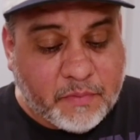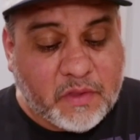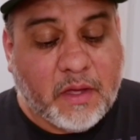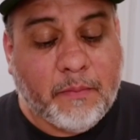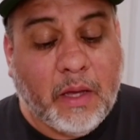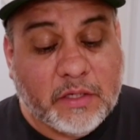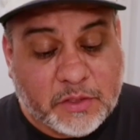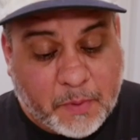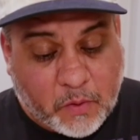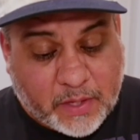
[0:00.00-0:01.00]
Thumb
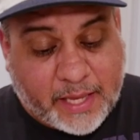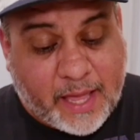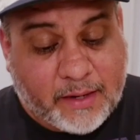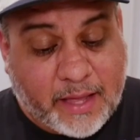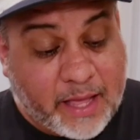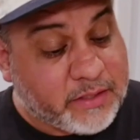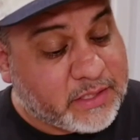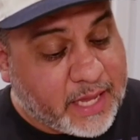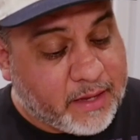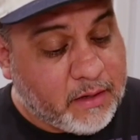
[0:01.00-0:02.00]
spoke again and
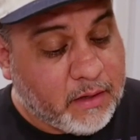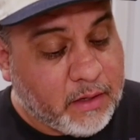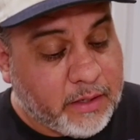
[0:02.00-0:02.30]
said,